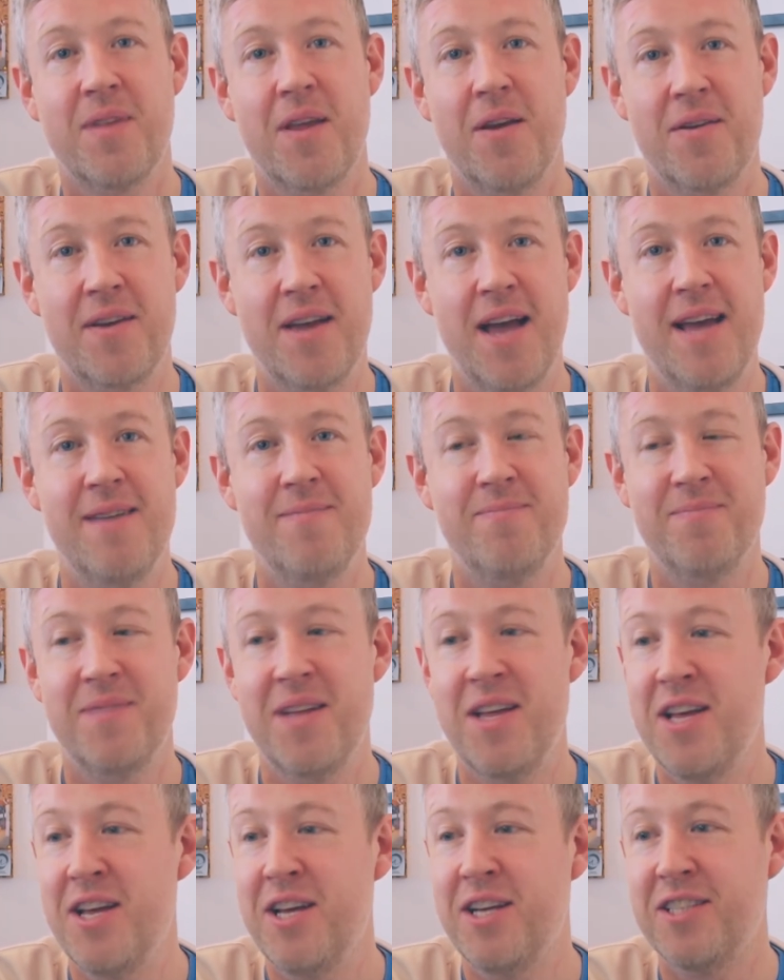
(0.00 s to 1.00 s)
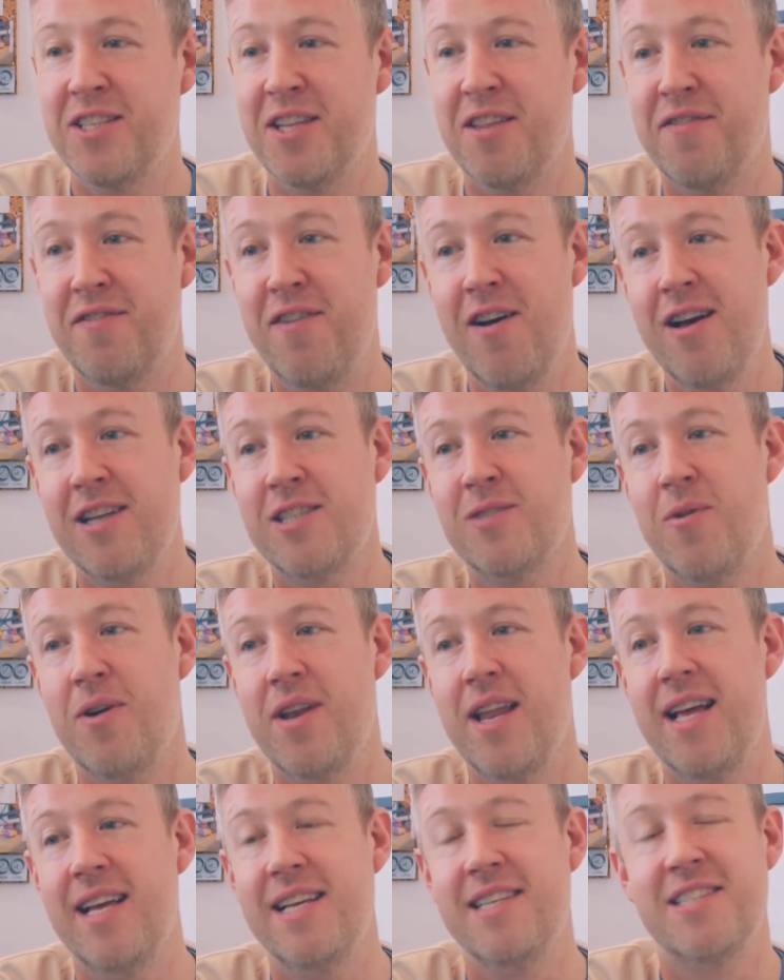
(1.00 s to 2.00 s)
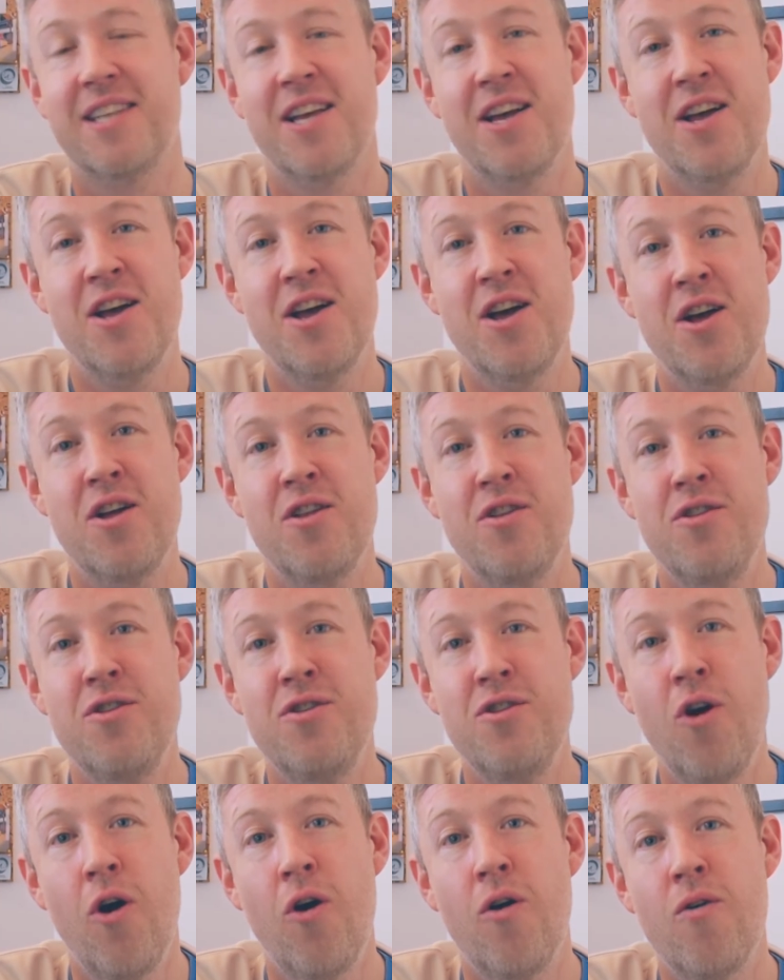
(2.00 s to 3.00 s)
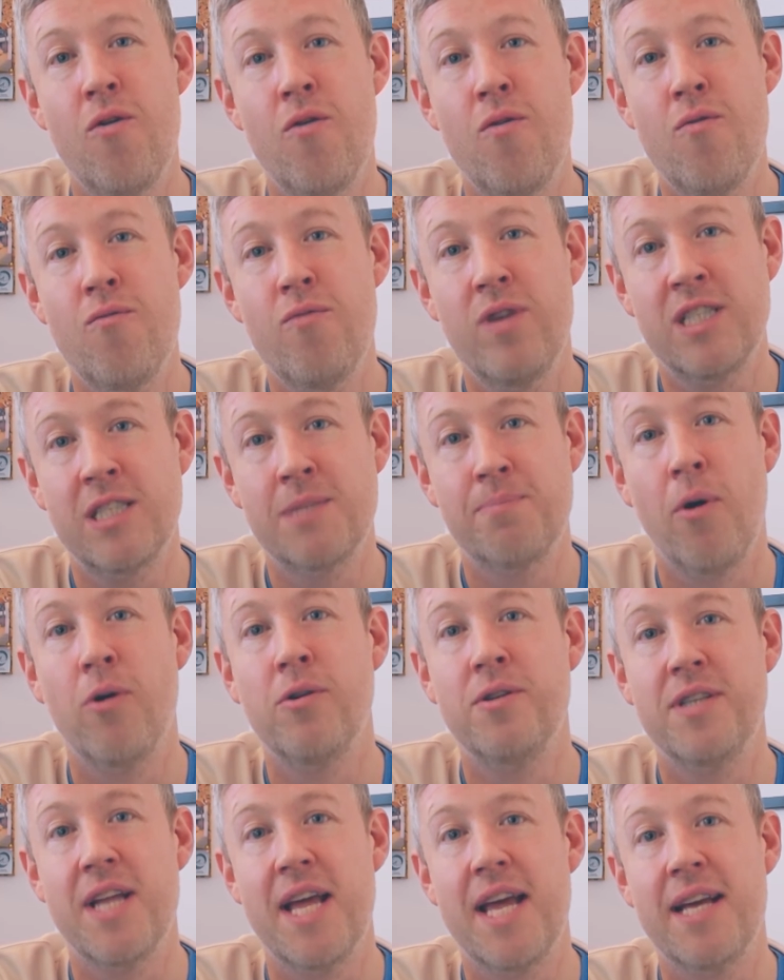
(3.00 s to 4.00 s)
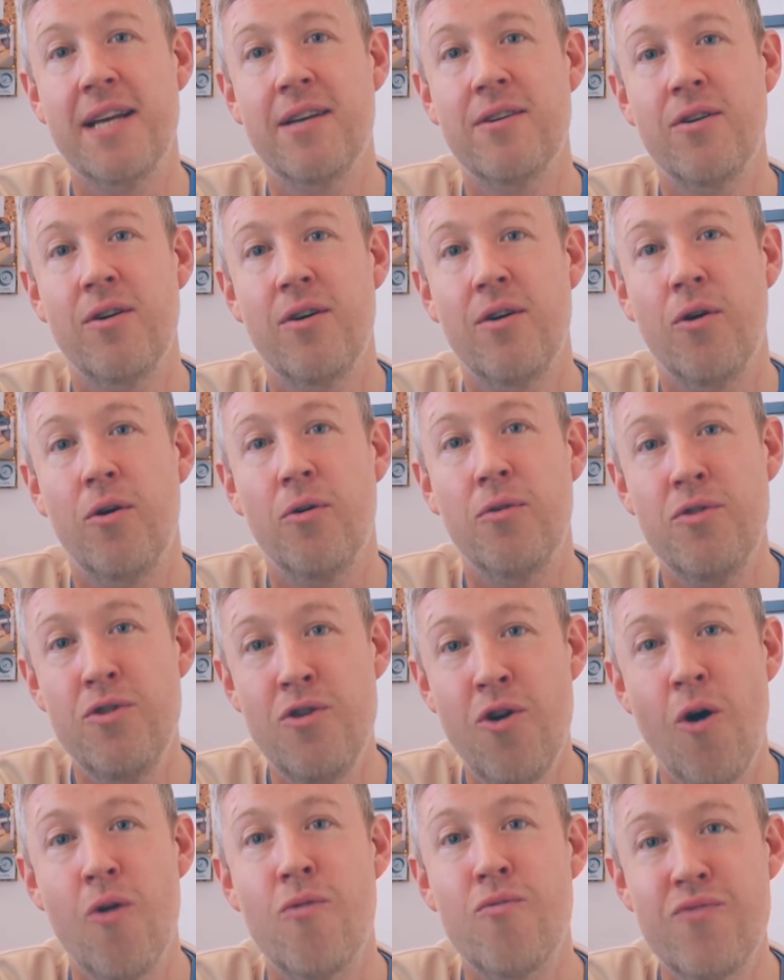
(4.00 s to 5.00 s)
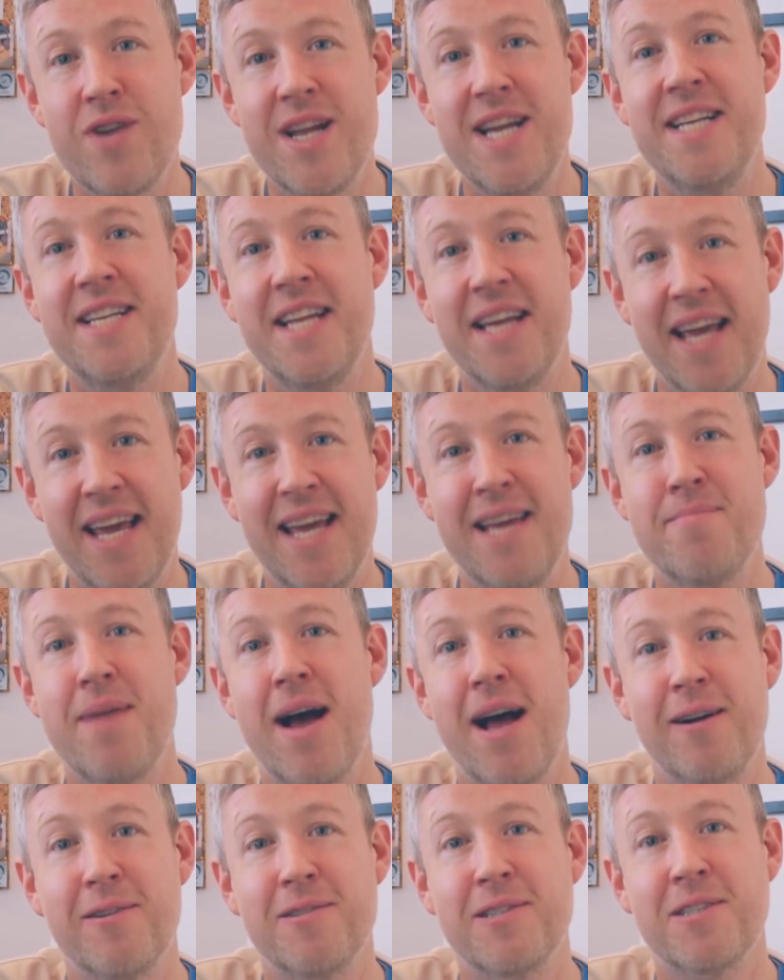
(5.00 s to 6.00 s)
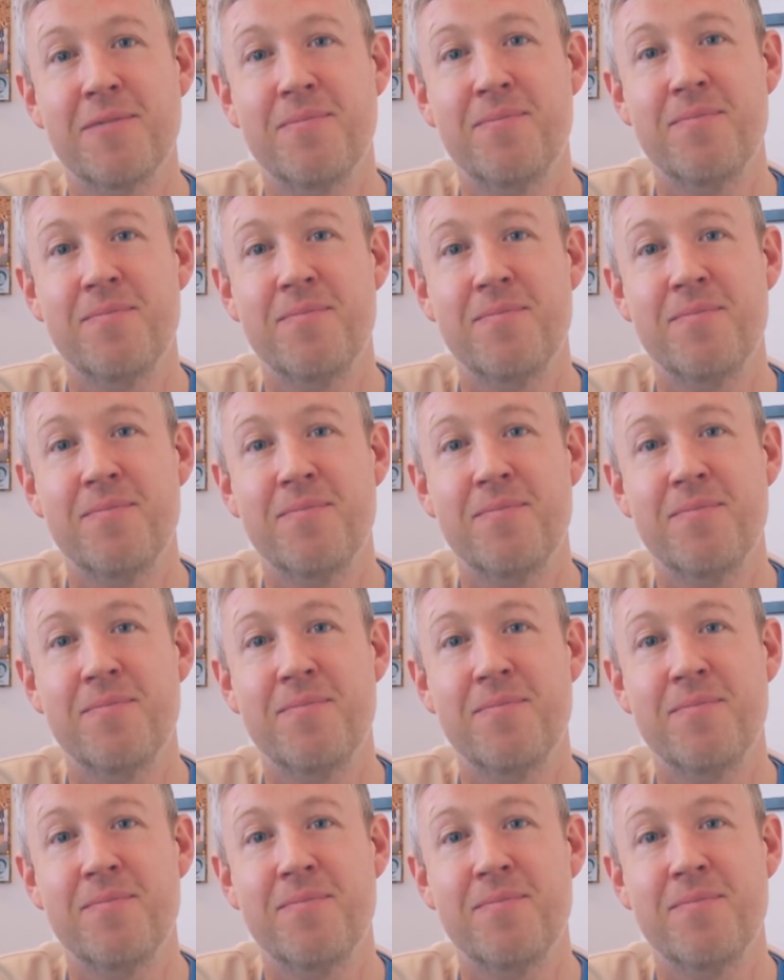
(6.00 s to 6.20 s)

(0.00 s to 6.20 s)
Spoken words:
Okay, so the first one is not responding or not reading emails.